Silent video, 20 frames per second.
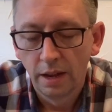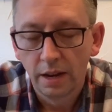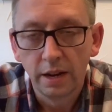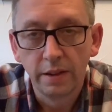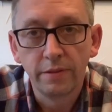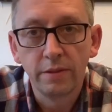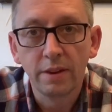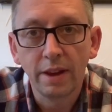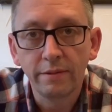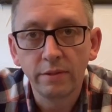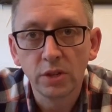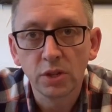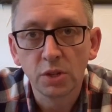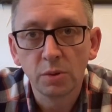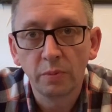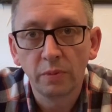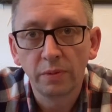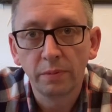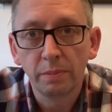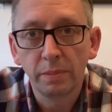And if you haven't
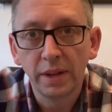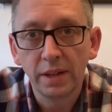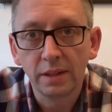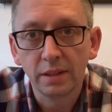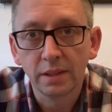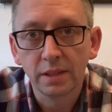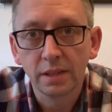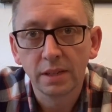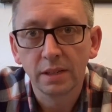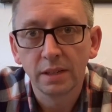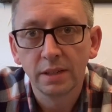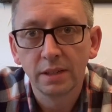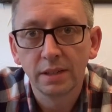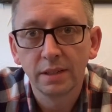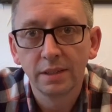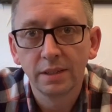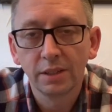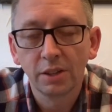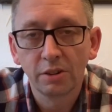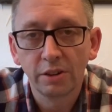smelt
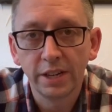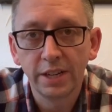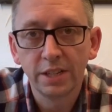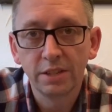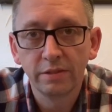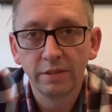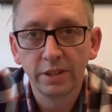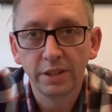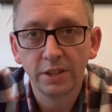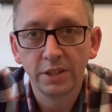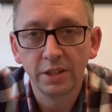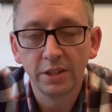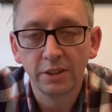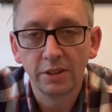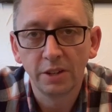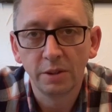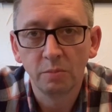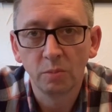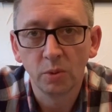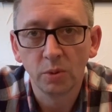Creed's Virgin
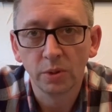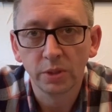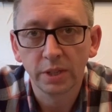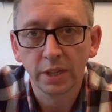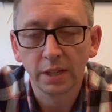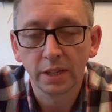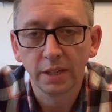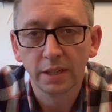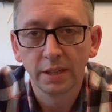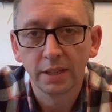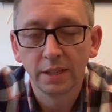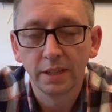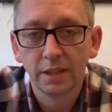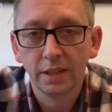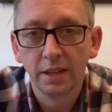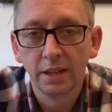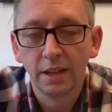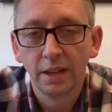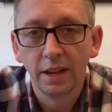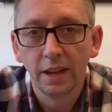Island Water.
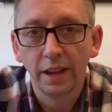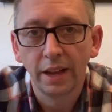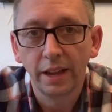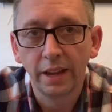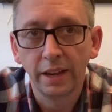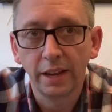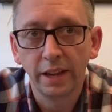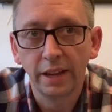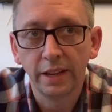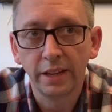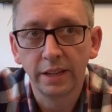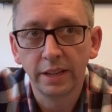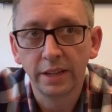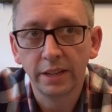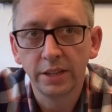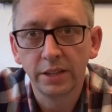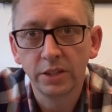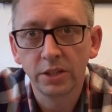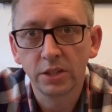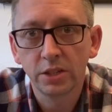It
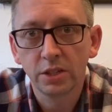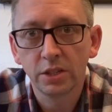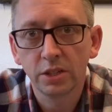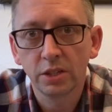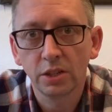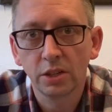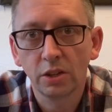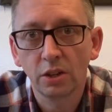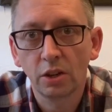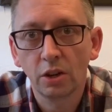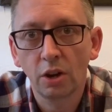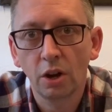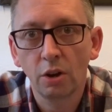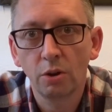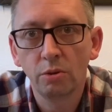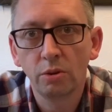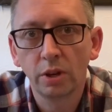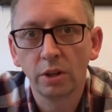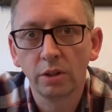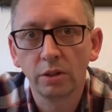is
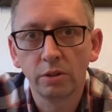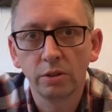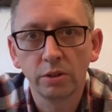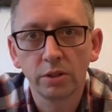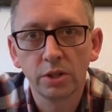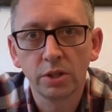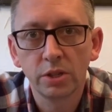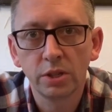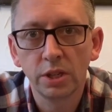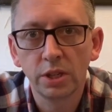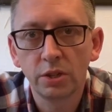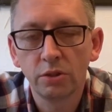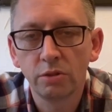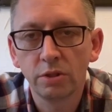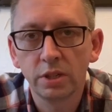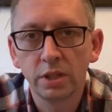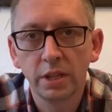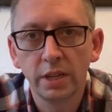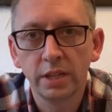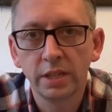coconut,
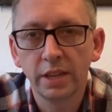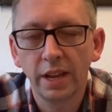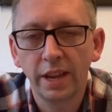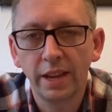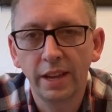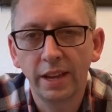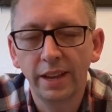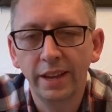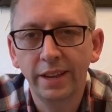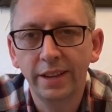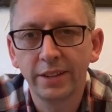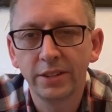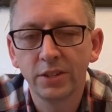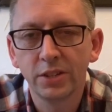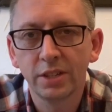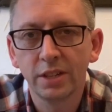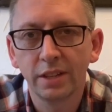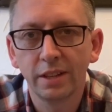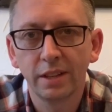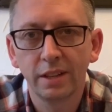citruses. It
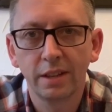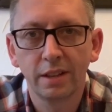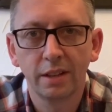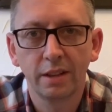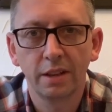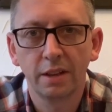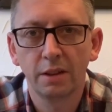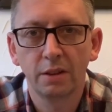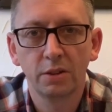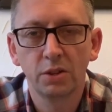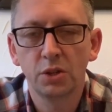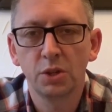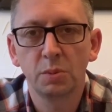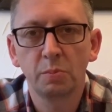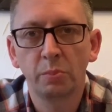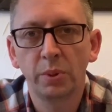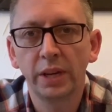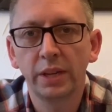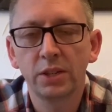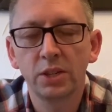is
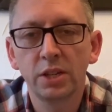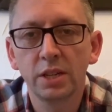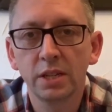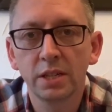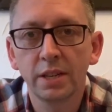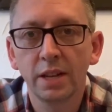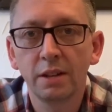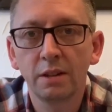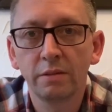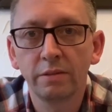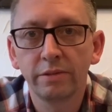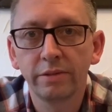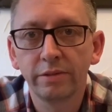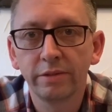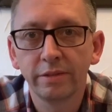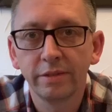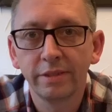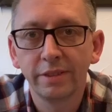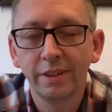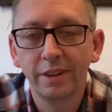just picture
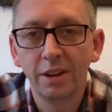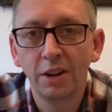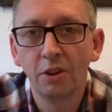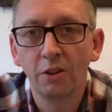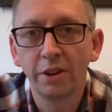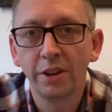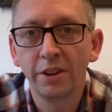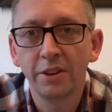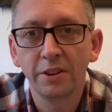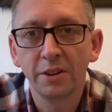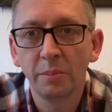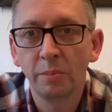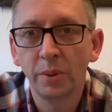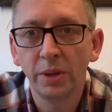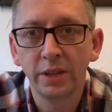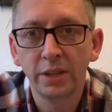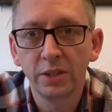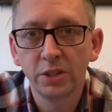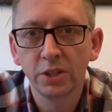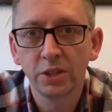yourself lying on a
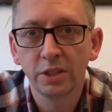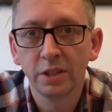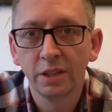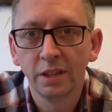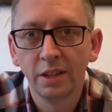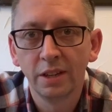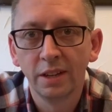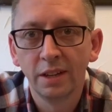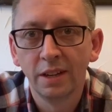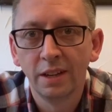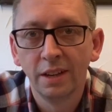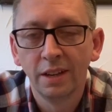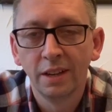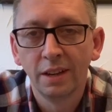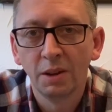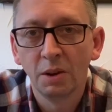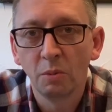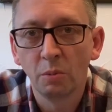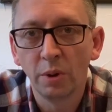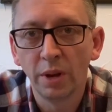beach
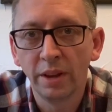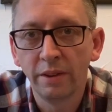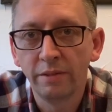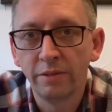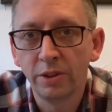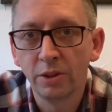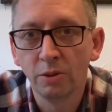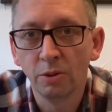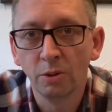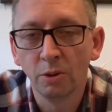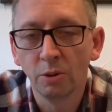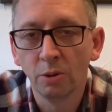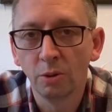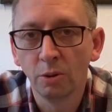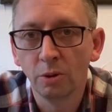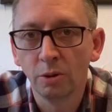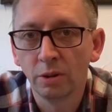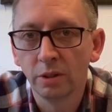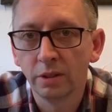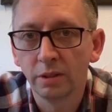with
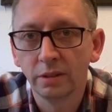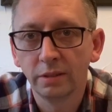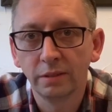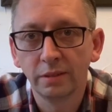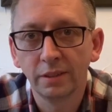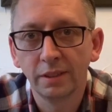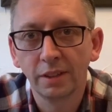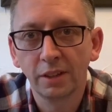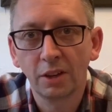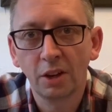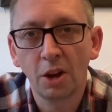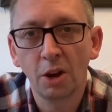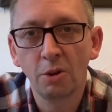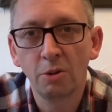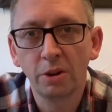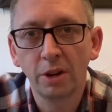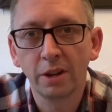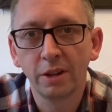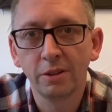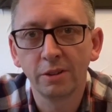your
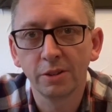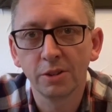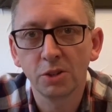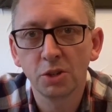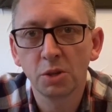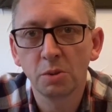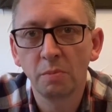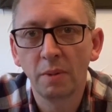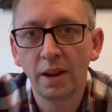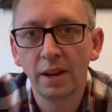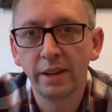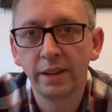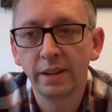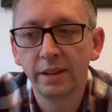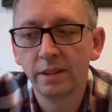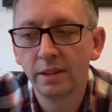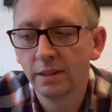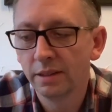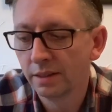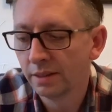coconut
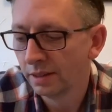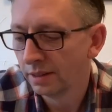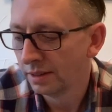smelling